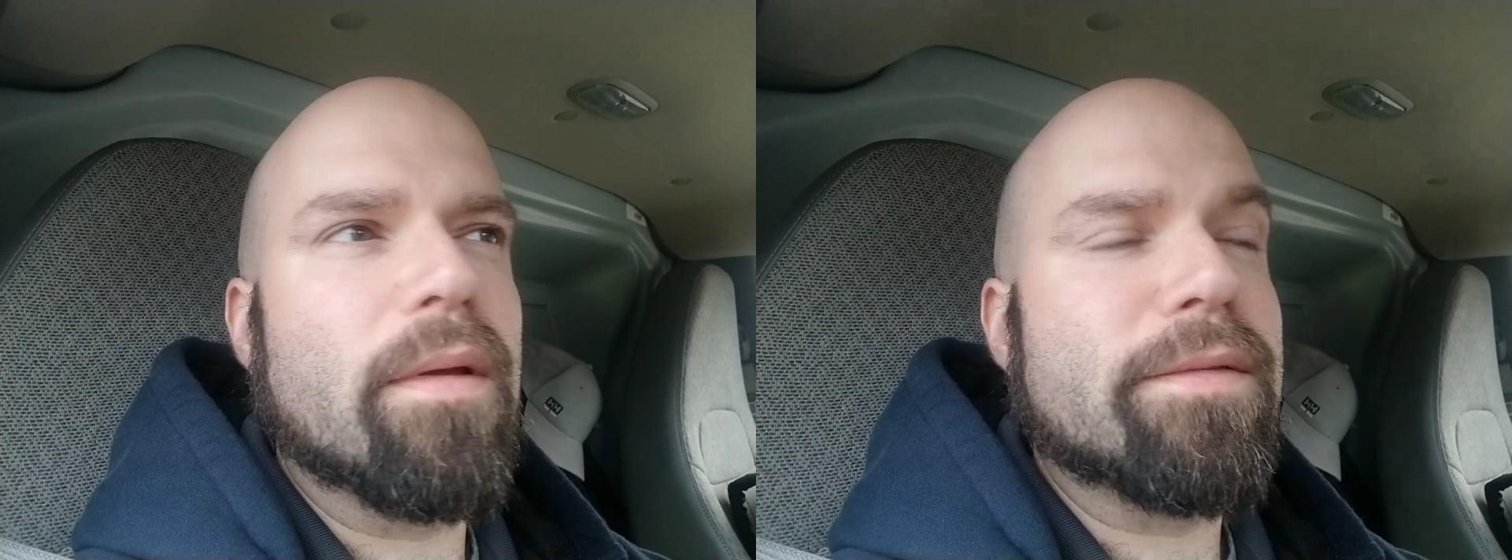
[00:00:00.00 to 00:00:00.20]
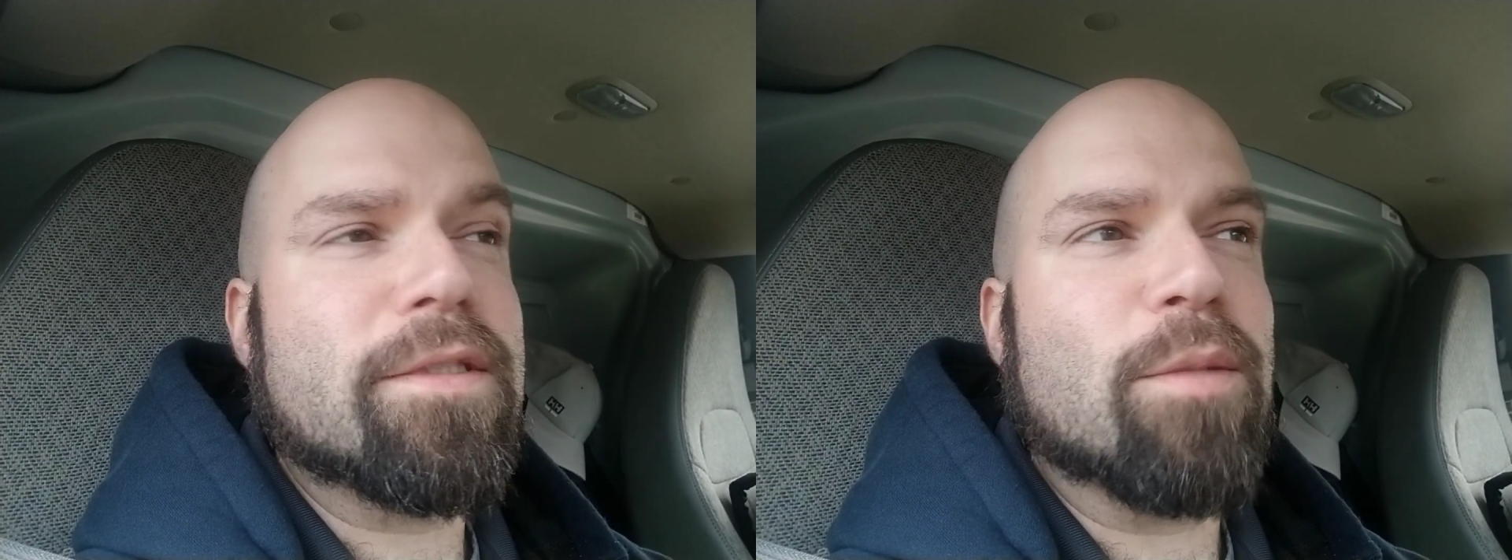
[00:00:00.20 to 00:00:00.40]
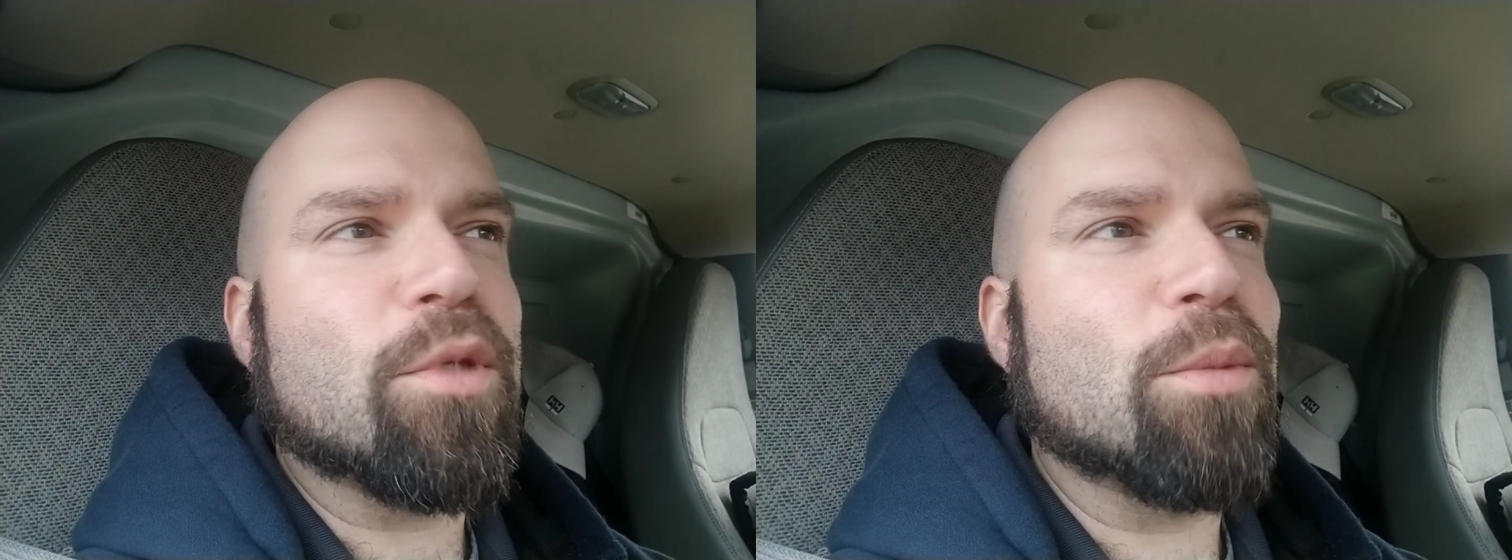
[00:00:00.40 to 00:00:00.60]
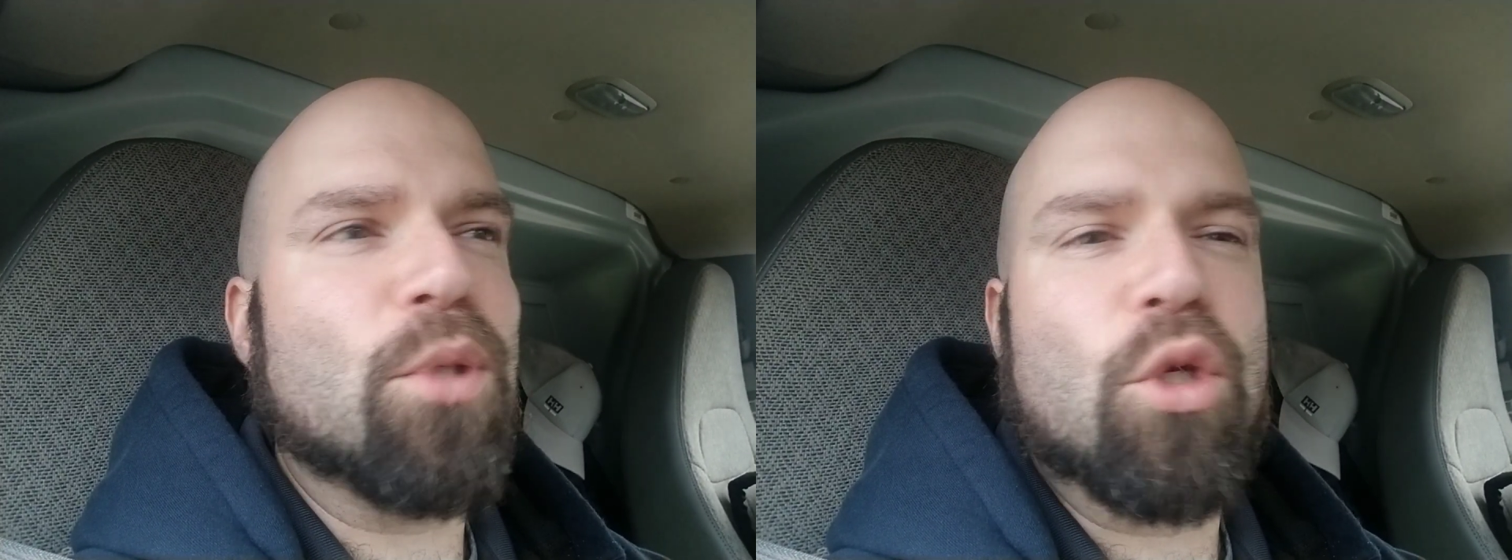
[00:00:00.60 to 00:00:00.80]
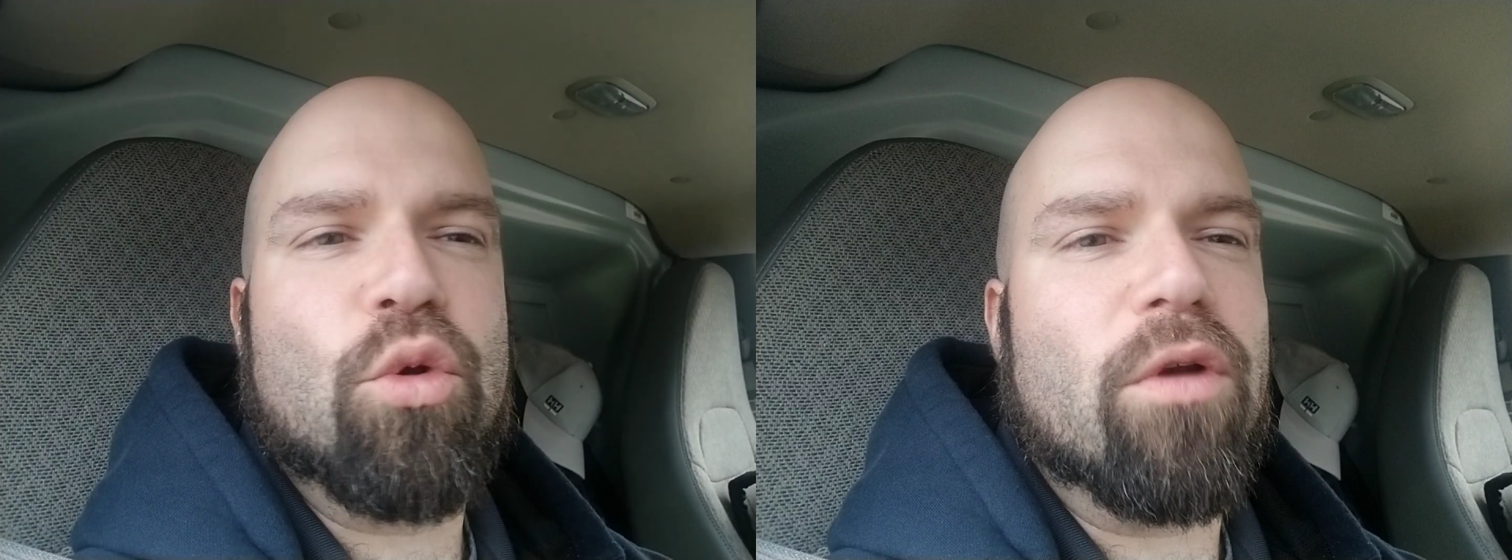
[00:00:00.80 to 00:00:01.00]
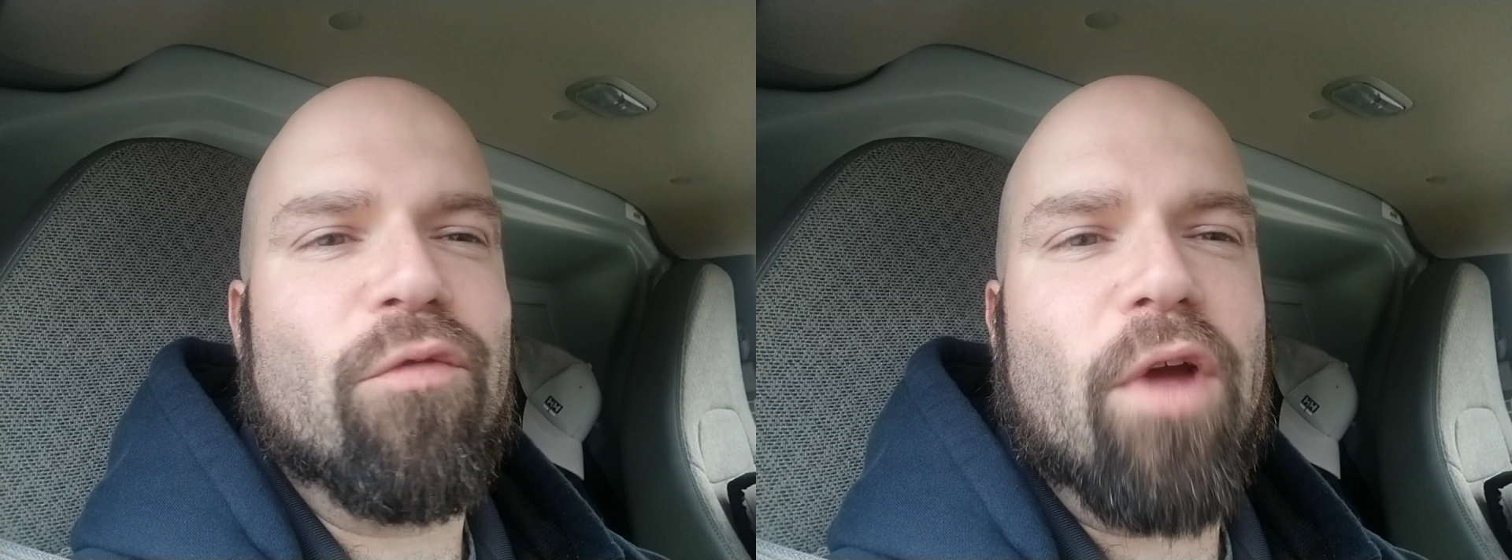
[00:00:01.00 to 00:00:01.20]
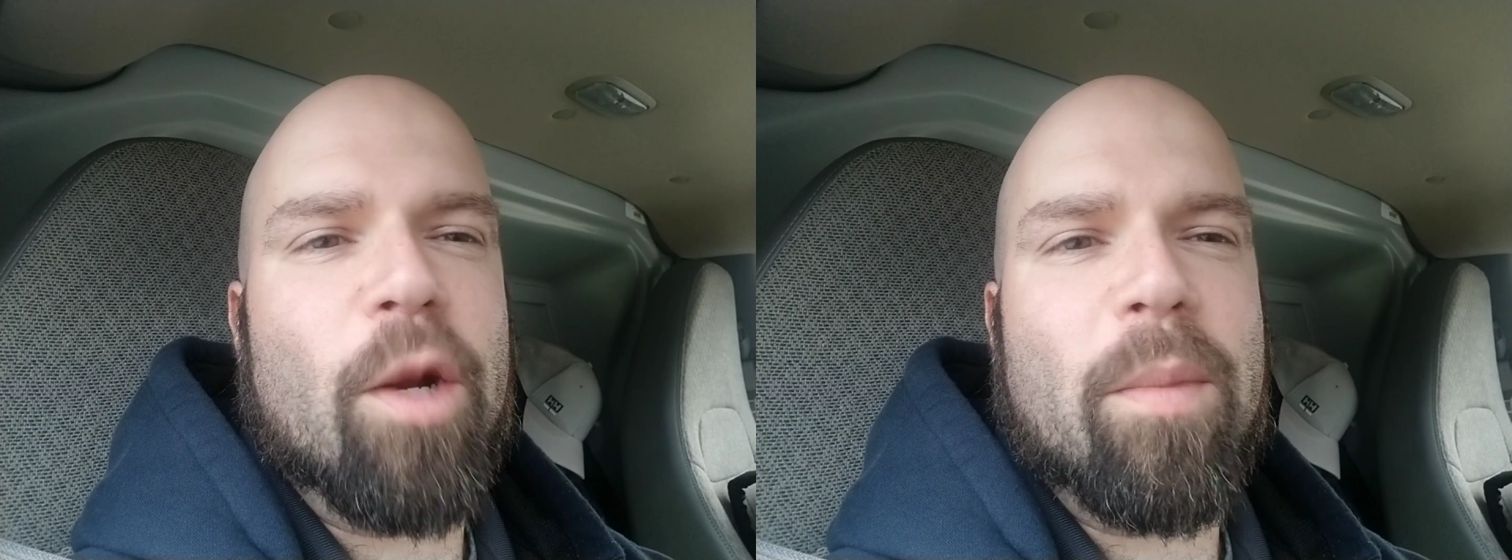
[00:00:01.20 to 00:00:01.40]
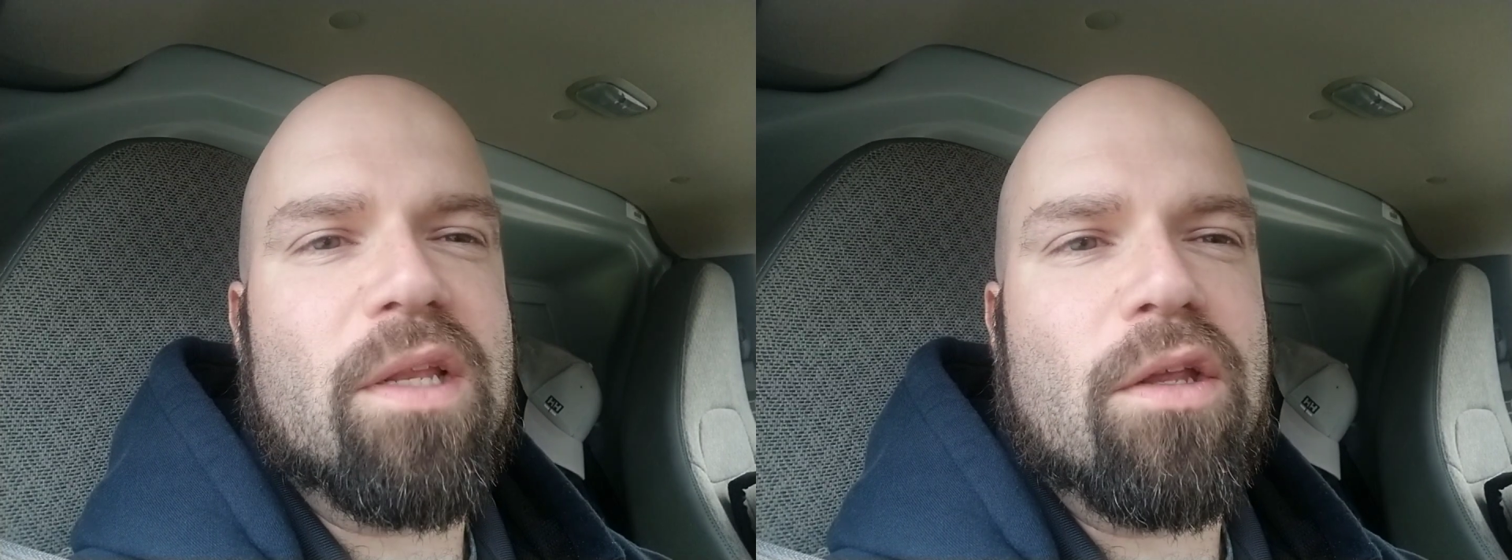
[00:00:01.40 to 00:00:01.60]
some computer
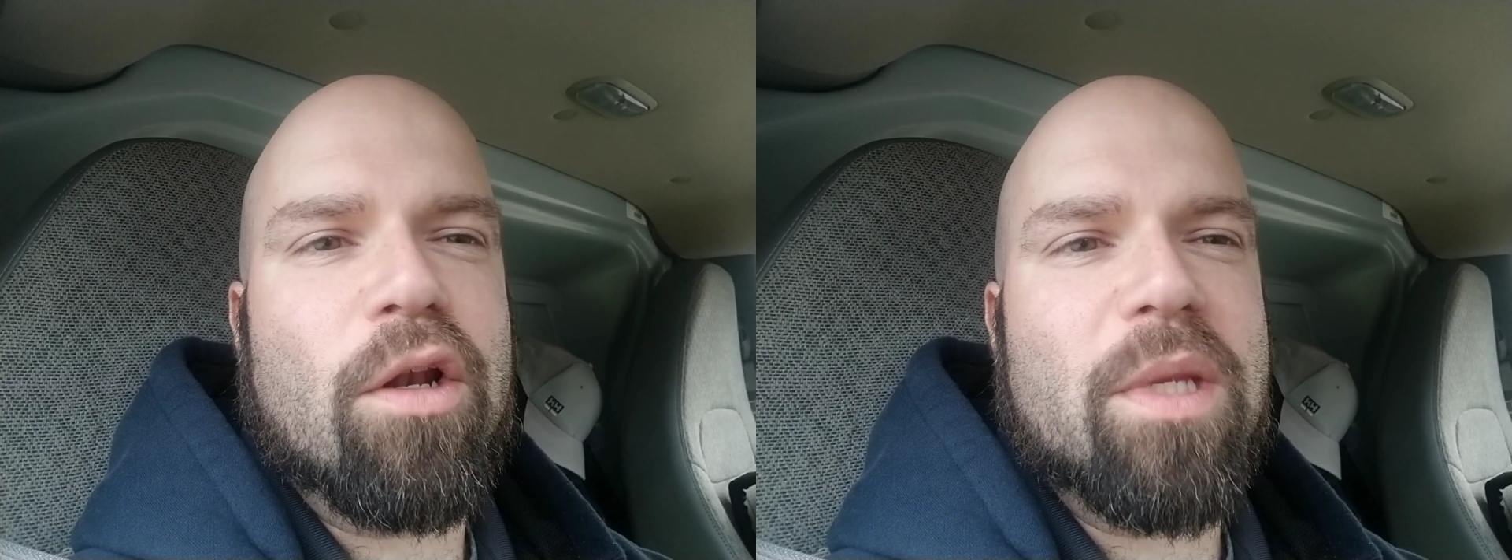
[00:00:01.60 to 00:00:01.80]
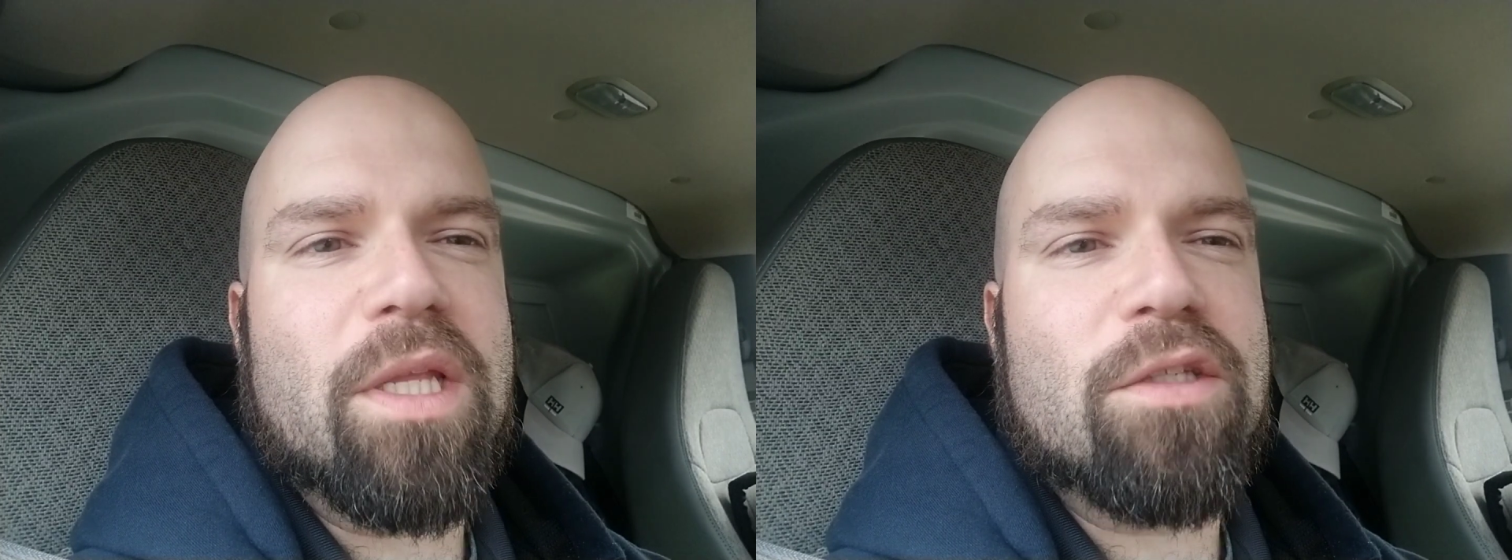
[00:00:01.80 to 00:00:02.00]
environment, you know what I mean?